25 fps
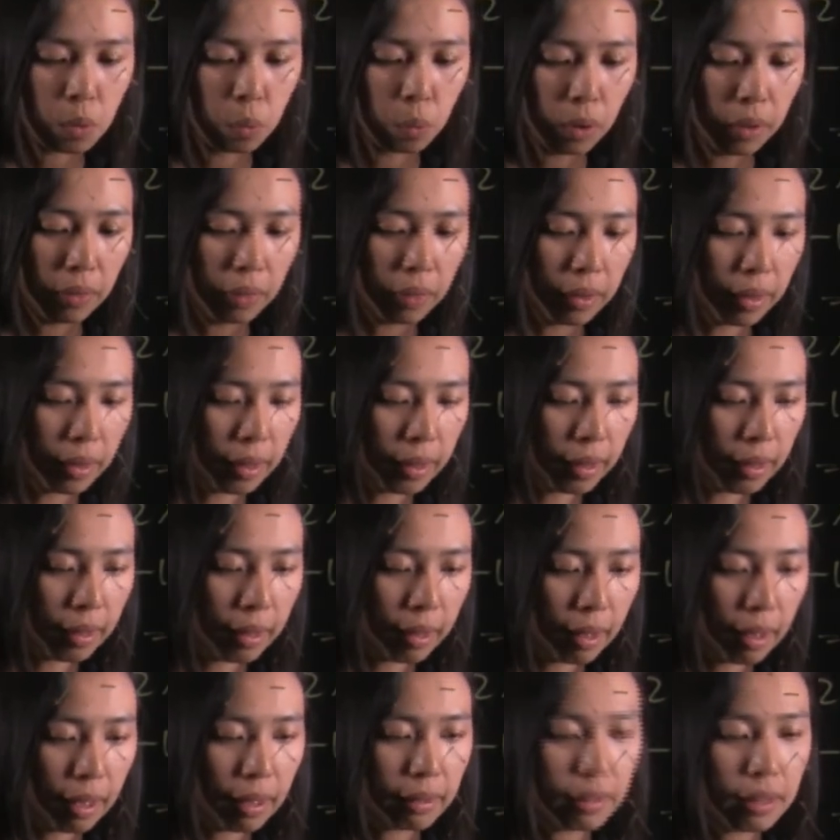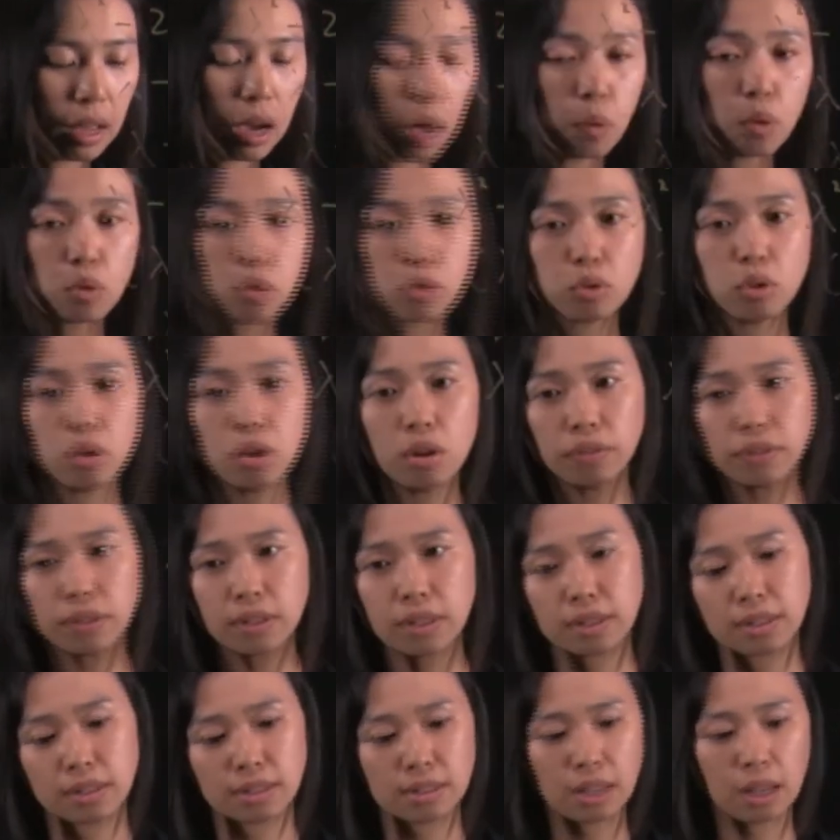1. And I will solve
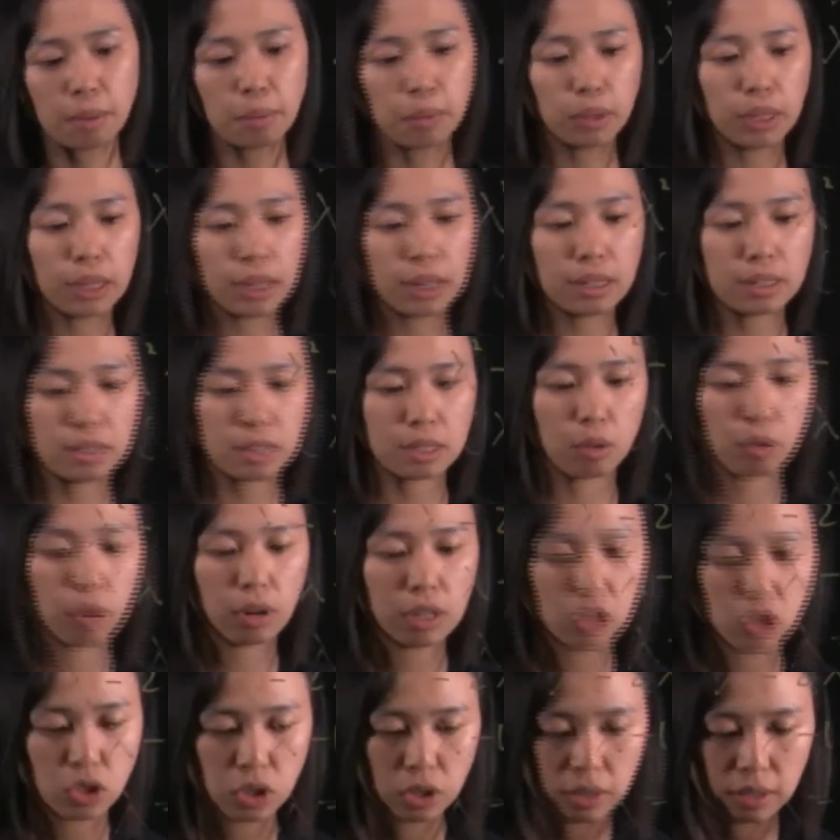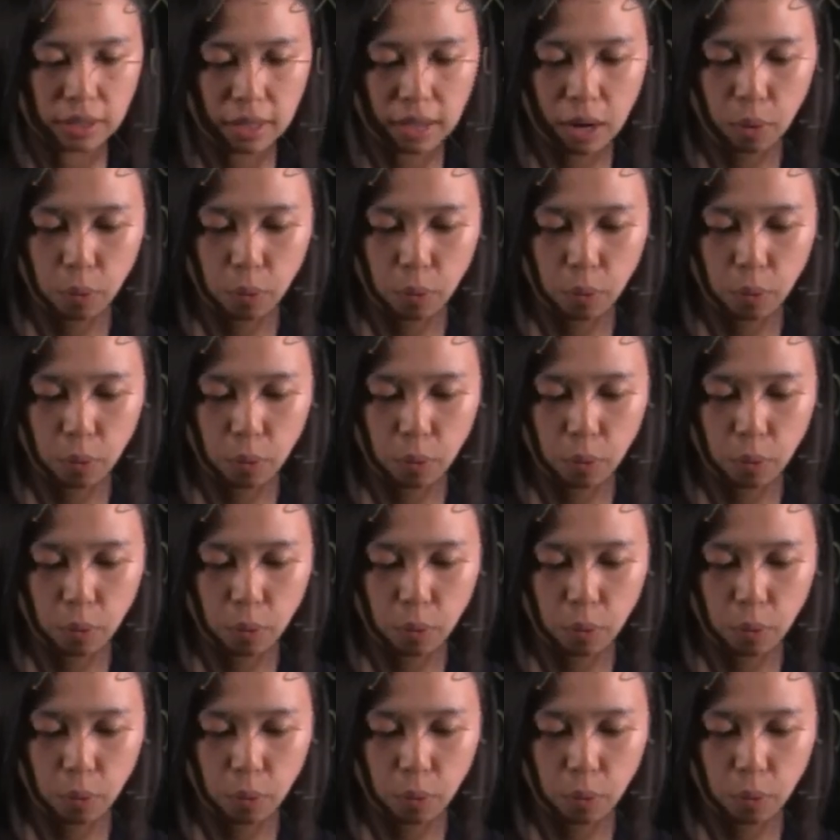this simultaneous equation.